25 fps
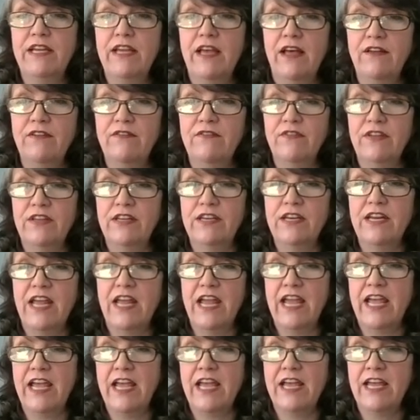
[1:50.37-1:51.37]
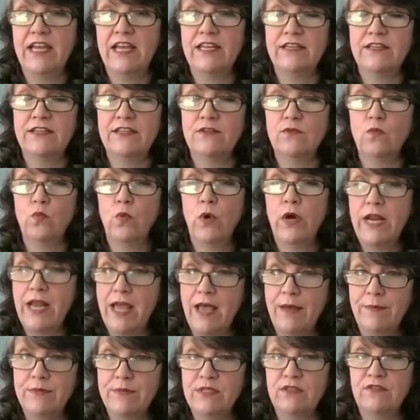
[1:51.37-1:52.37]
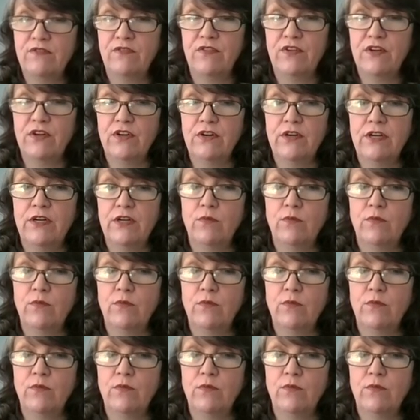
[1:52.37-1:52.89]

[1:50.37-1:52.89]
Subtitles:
Kelvin and 1 atmosphere,